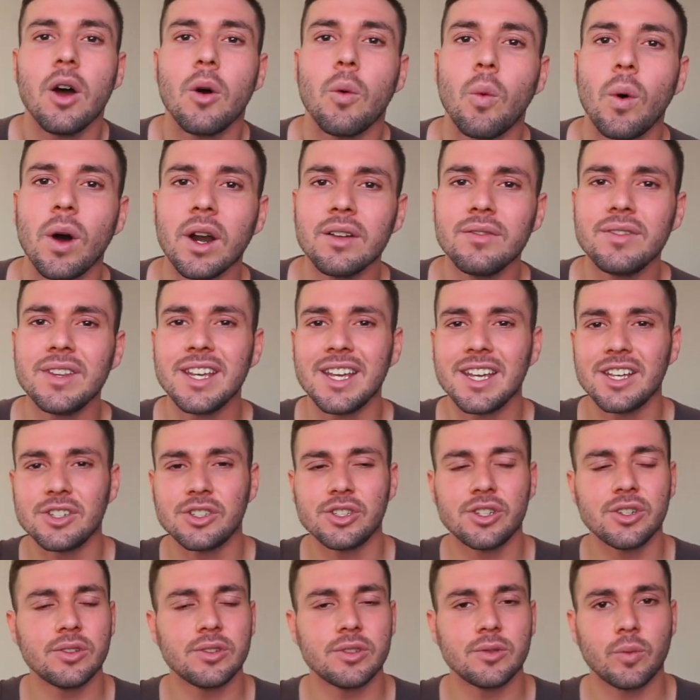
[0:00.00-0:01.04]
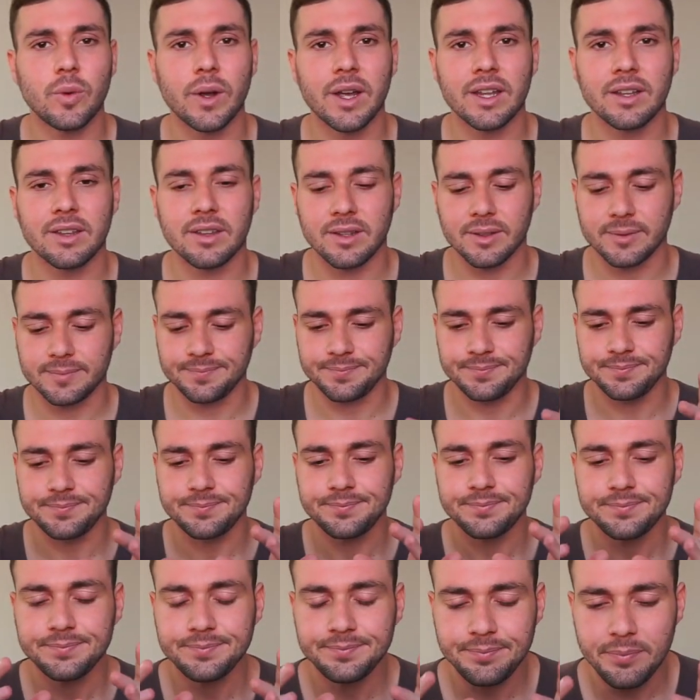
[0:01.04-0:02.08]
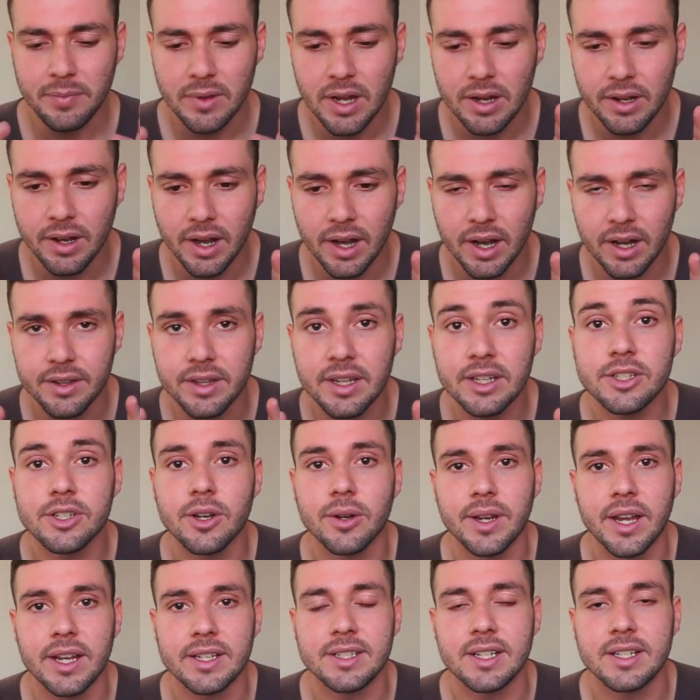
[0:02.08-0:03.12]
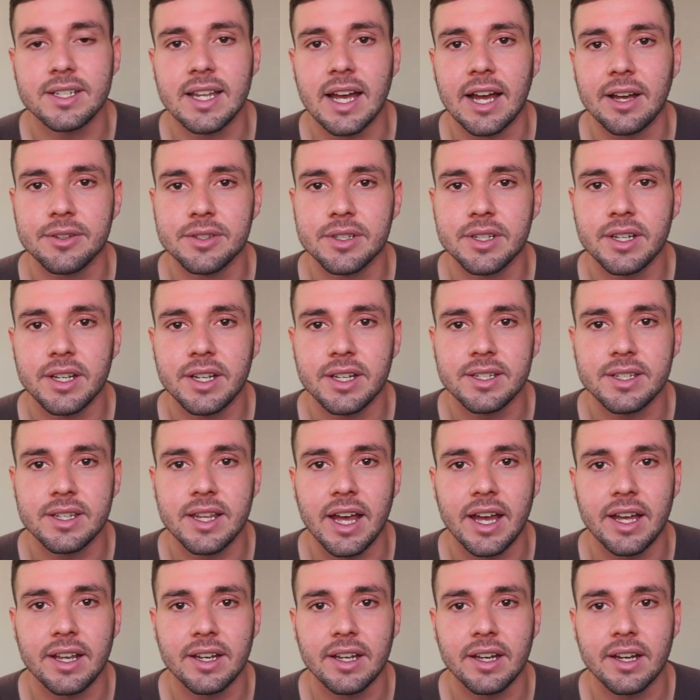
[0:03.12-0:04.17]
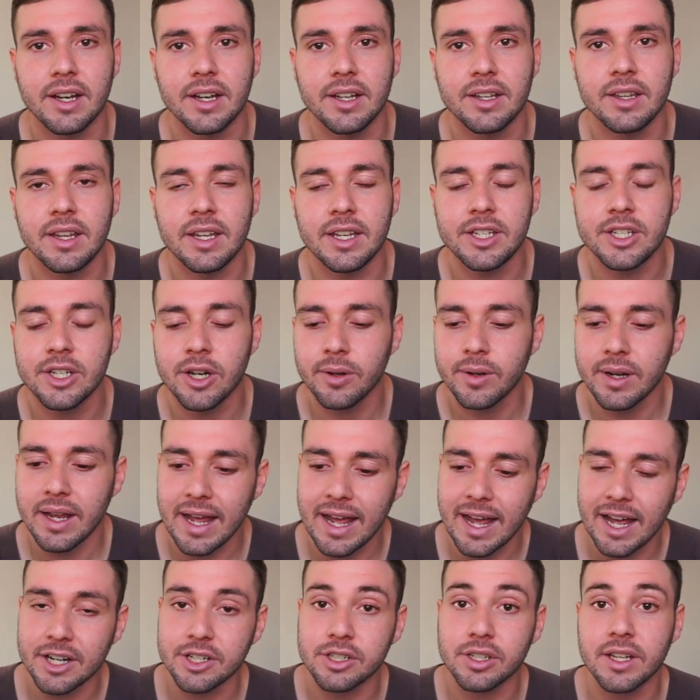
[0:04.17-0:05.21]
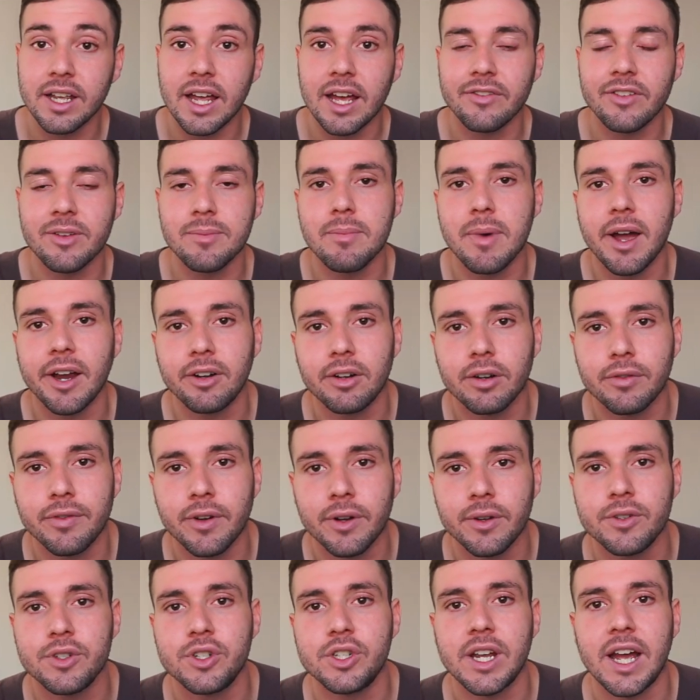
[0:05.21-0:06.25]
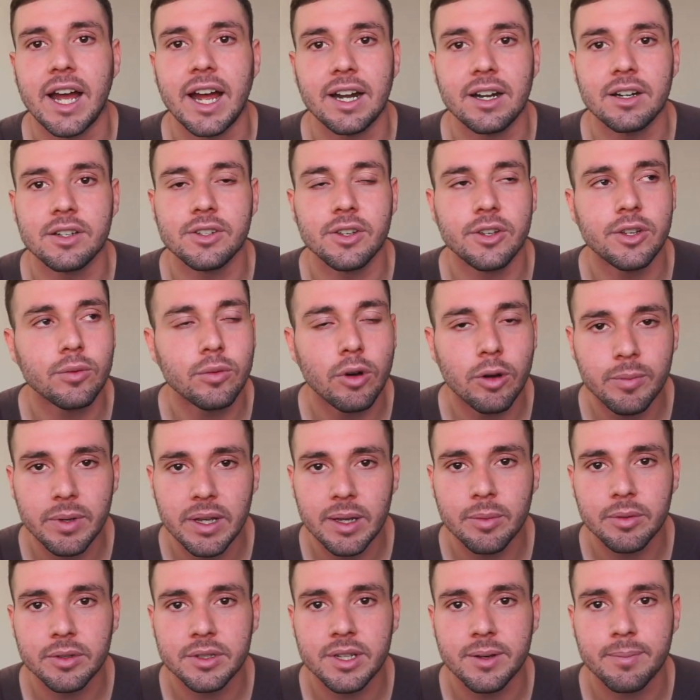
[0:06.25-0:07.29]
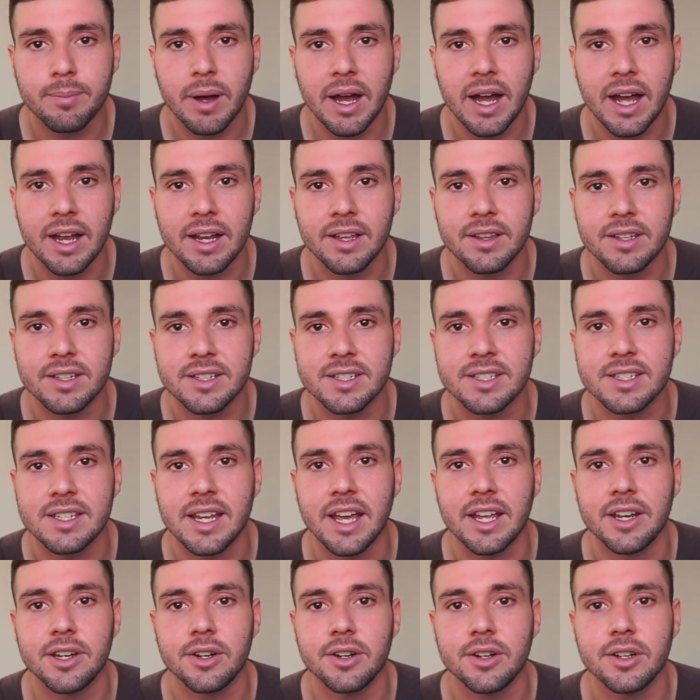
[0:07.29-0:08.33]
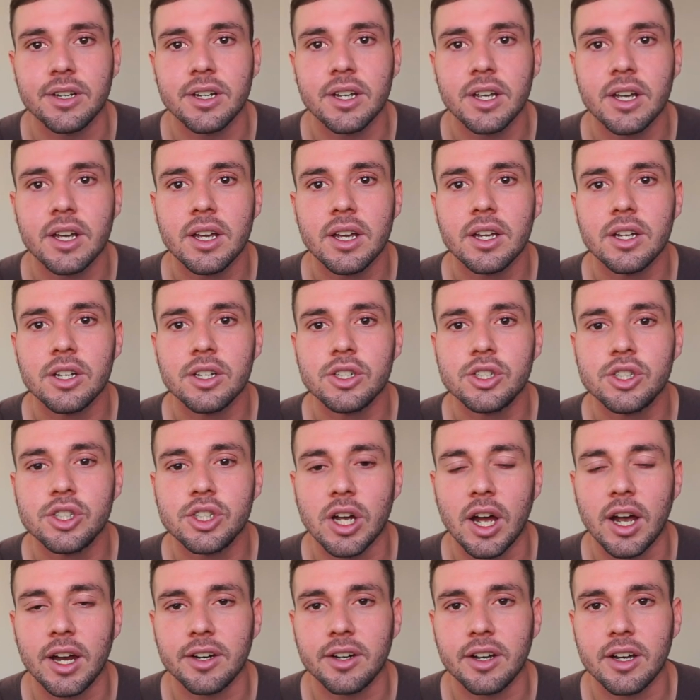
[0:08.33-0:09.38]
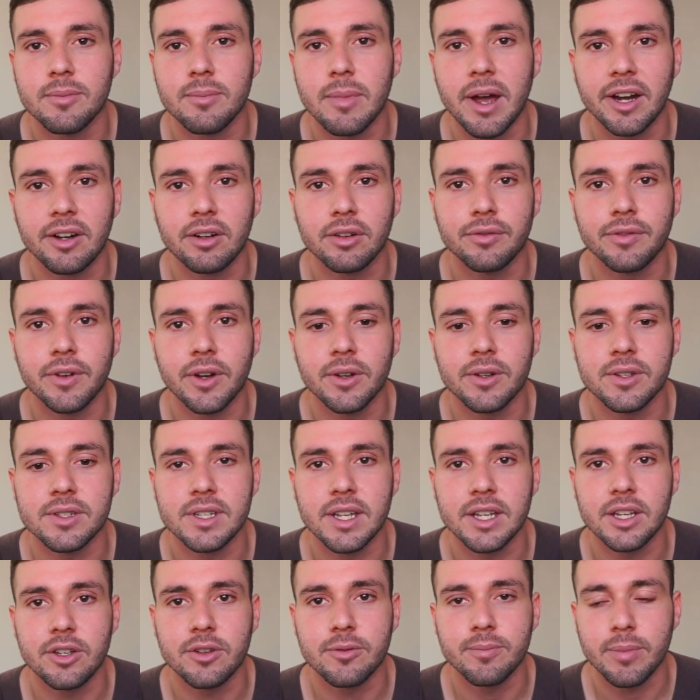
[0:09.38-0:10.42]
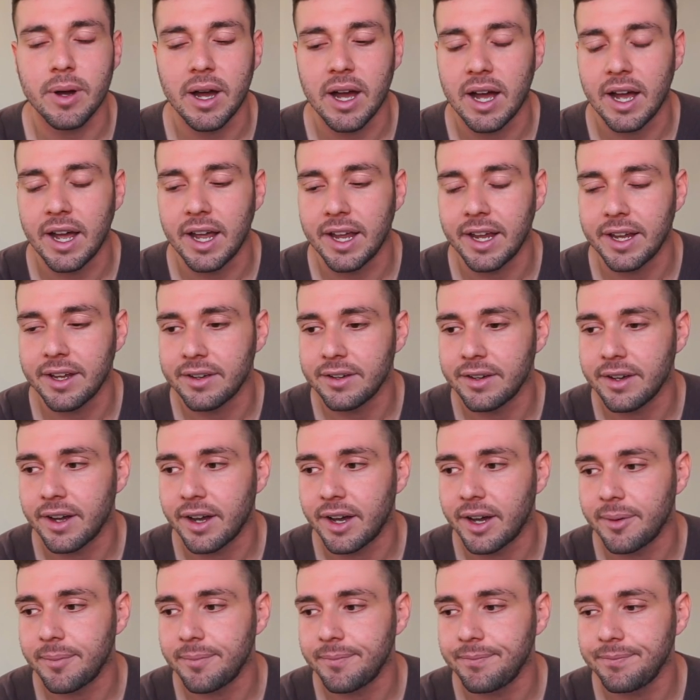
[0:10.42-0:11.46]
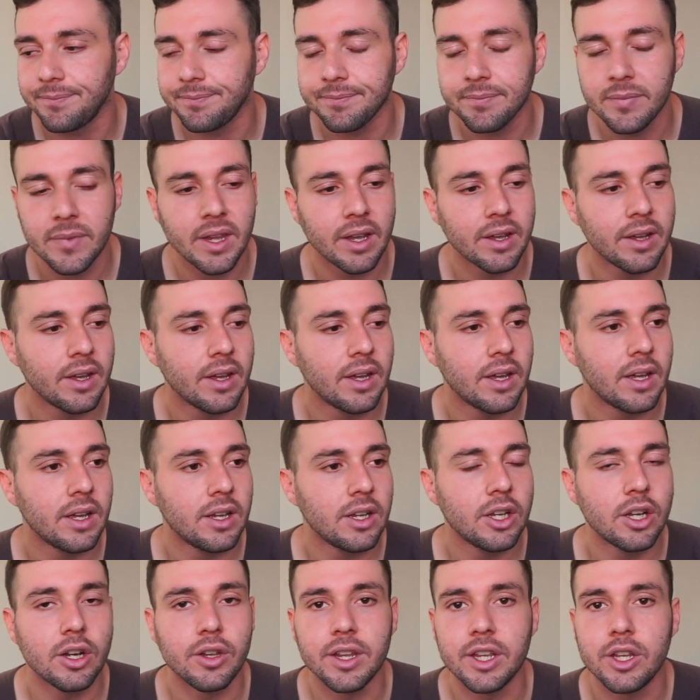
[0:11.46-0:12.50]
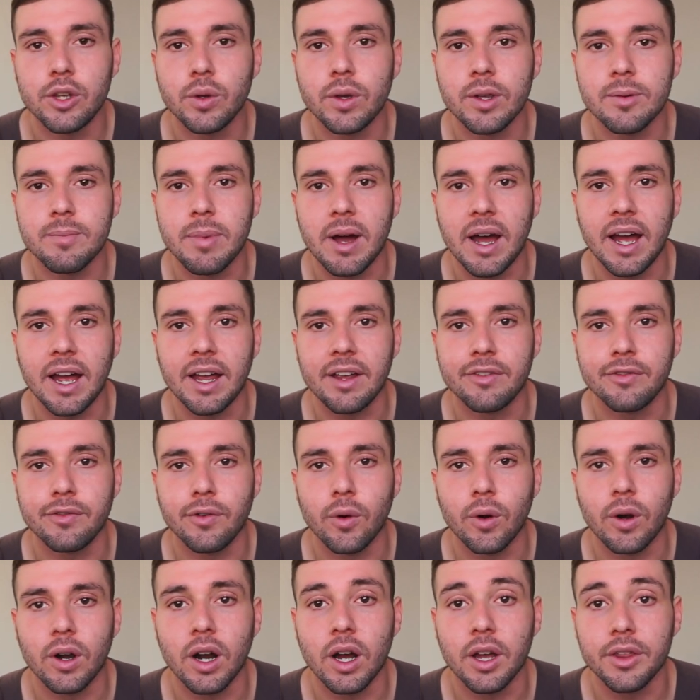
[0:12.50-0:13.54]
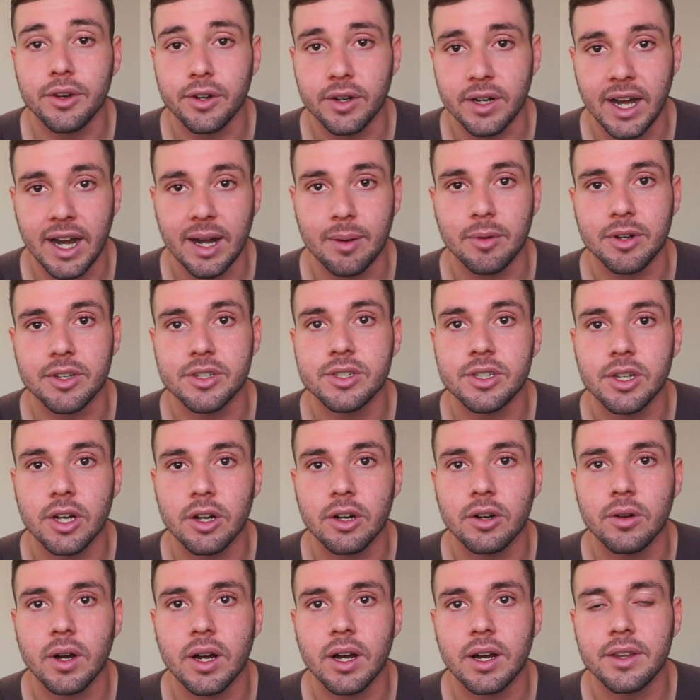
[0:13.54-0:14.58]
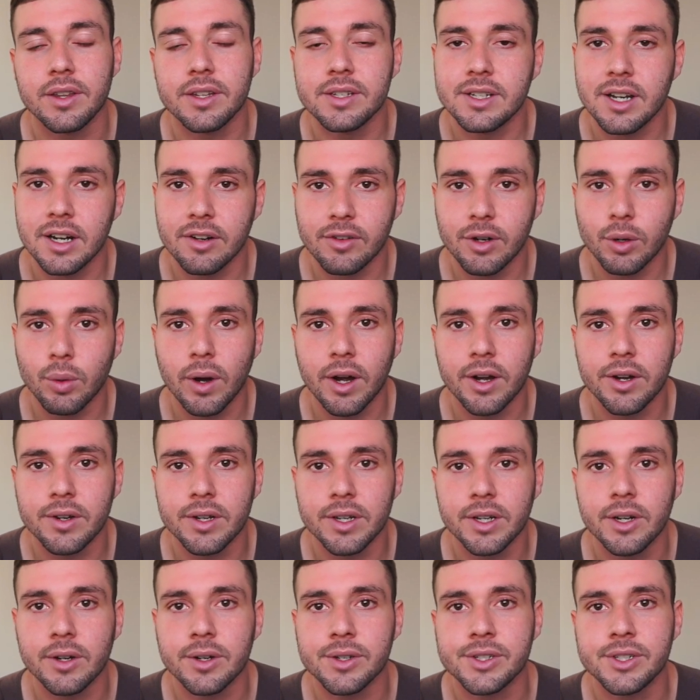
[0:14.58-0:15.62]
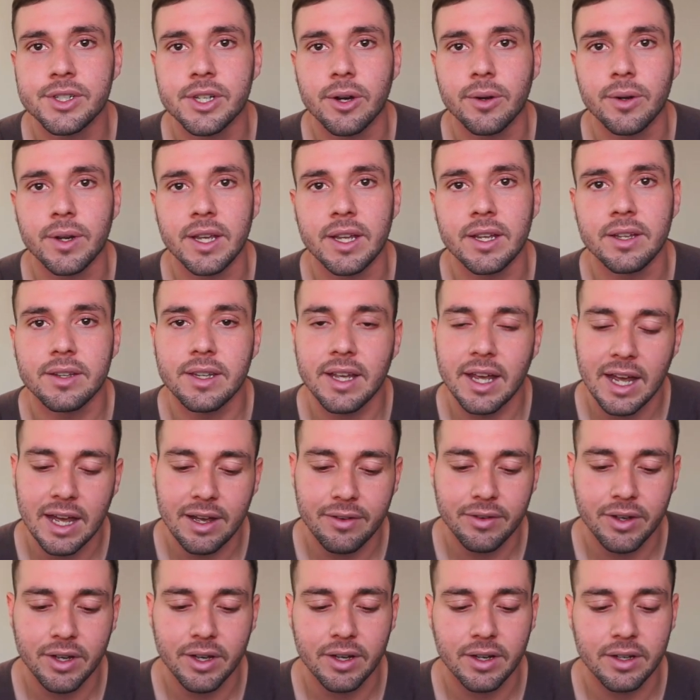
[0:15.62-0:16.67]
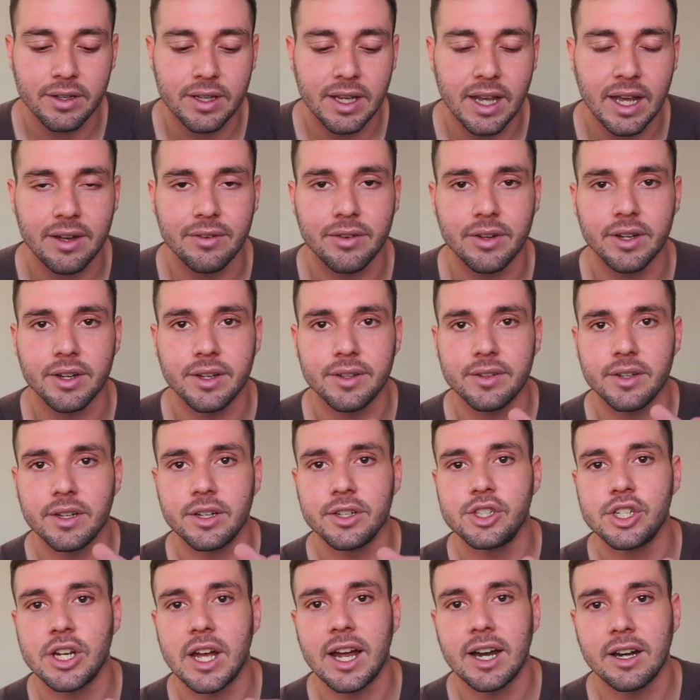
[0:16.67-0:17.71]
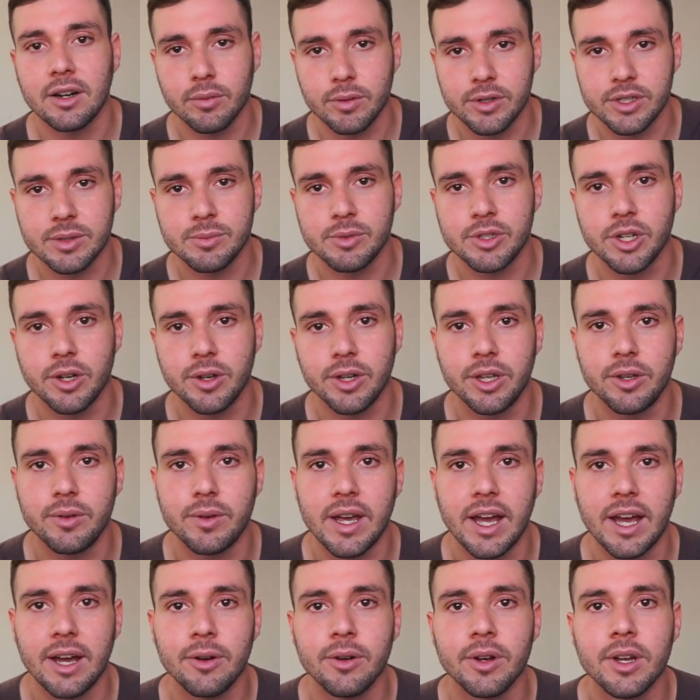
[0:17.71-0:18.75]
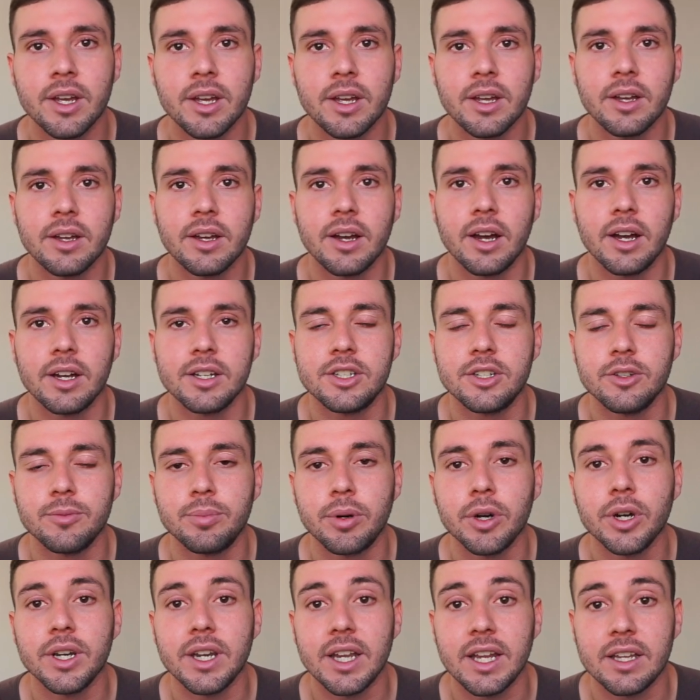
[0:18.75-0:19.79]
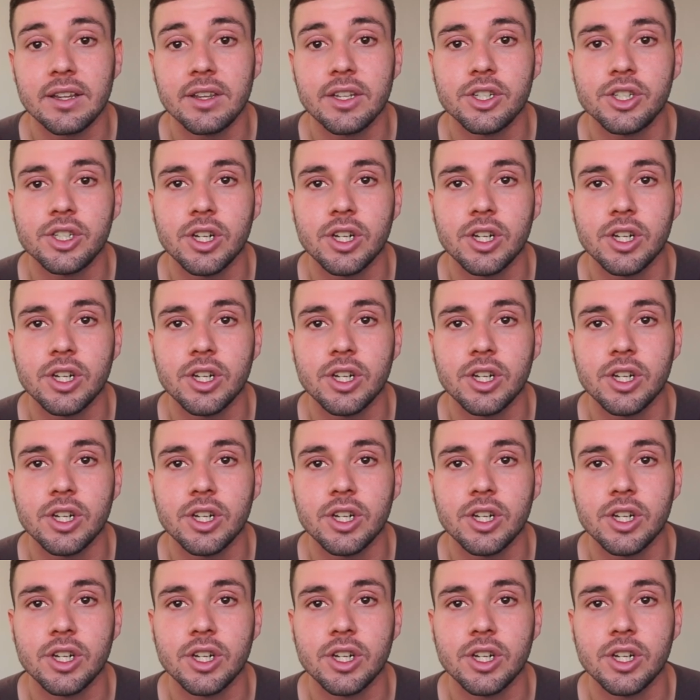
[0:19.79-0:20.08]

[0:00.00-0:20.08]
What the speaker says: One of the issues with the Sony A6000 is that they don't actually have a microphone jack. So you won't be able to buy the standard shotgun microphones that you buy, that you can buy for other cameras. So this is gonna require you to go to Sony. They have a jack, which I'm showing you now, to put in the